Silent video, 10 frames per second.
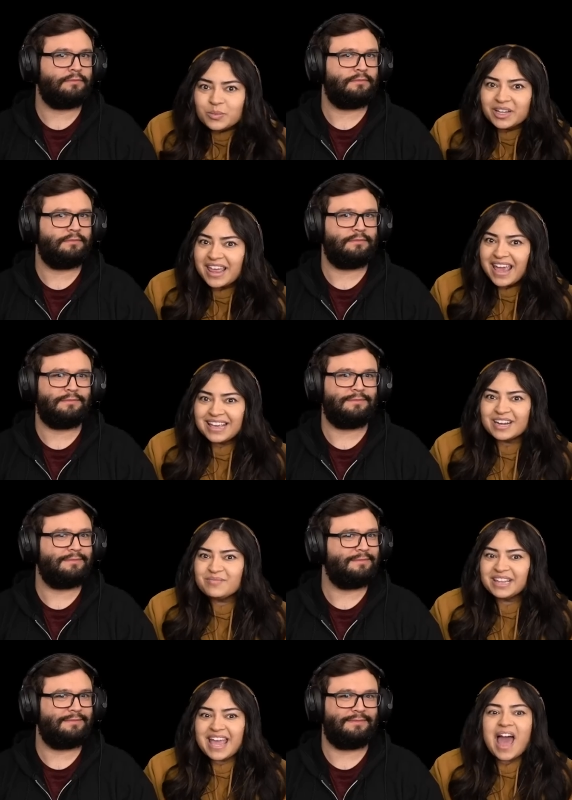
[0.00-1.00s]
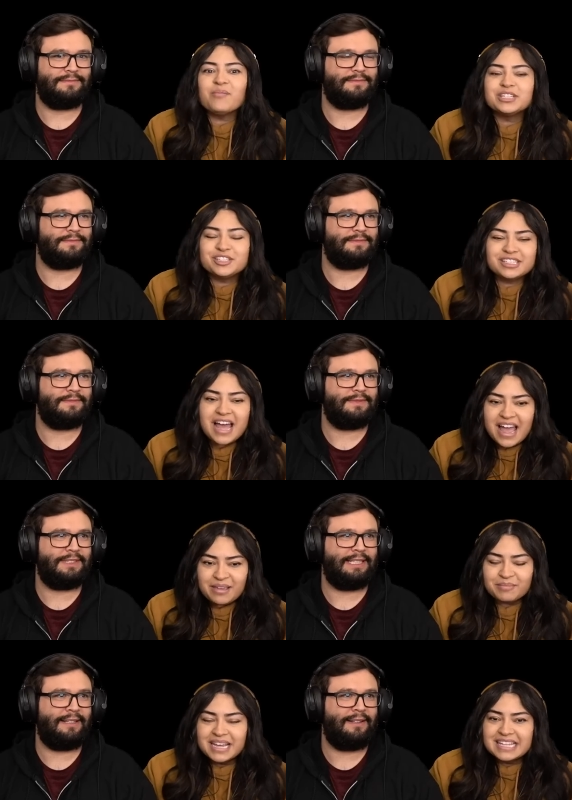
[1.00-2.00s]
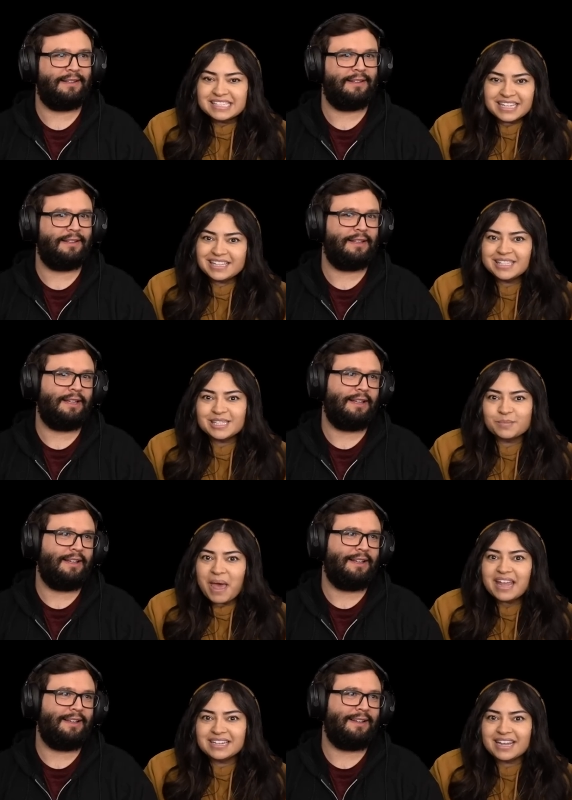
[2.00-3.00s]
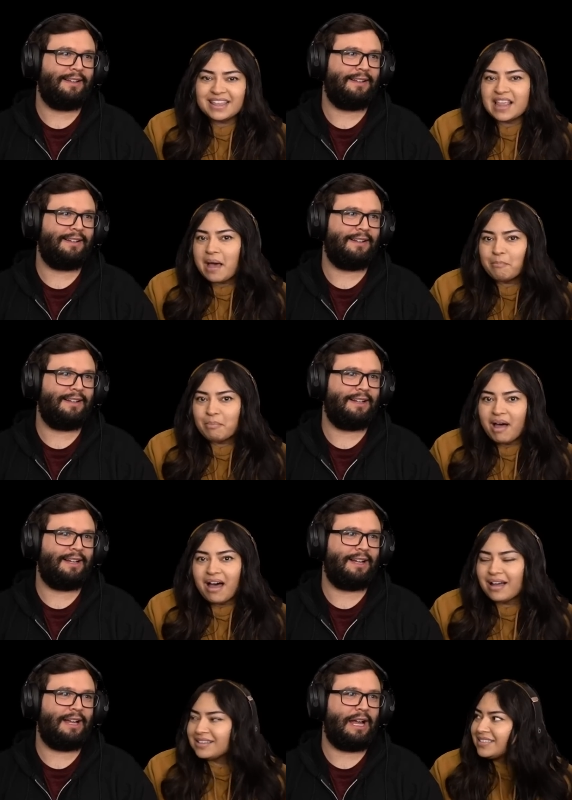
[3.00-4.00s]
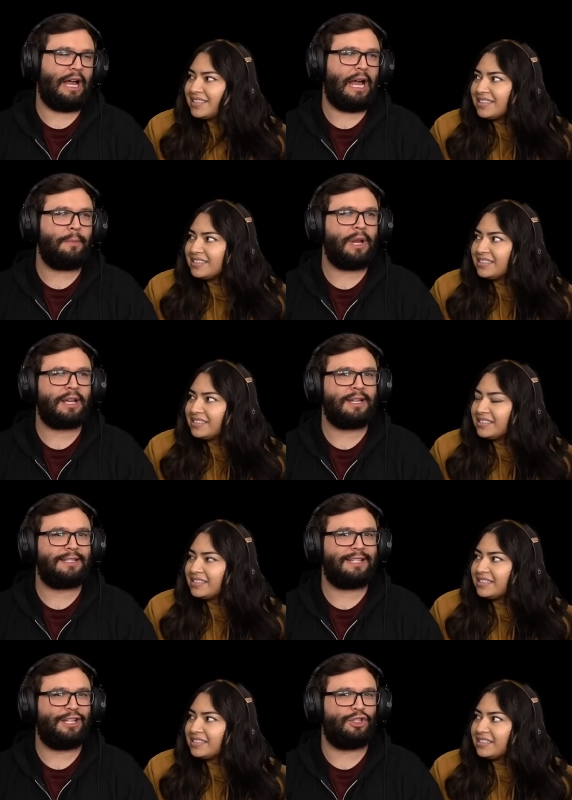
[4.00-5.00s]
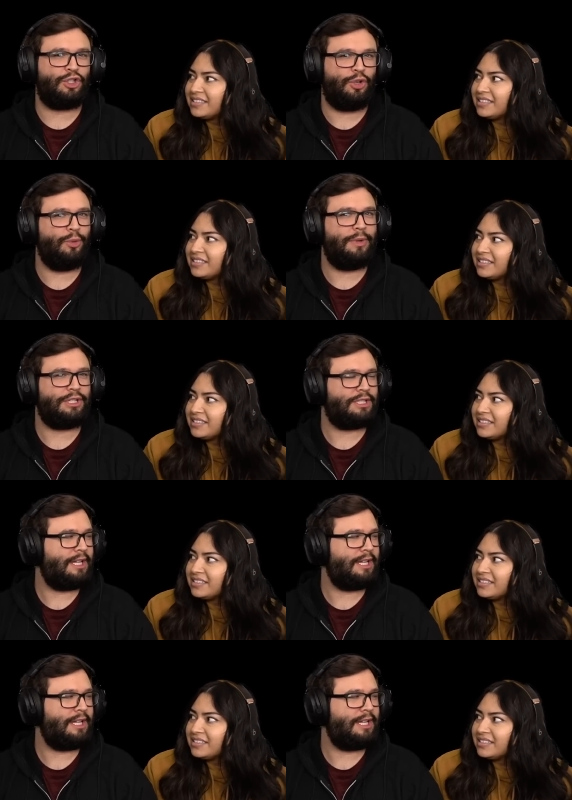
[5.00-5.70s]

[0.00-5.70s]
Speaker 1: were they gonna be? Like, how much time did he spend in that box?
Speaker 2: I'm not gonna say too much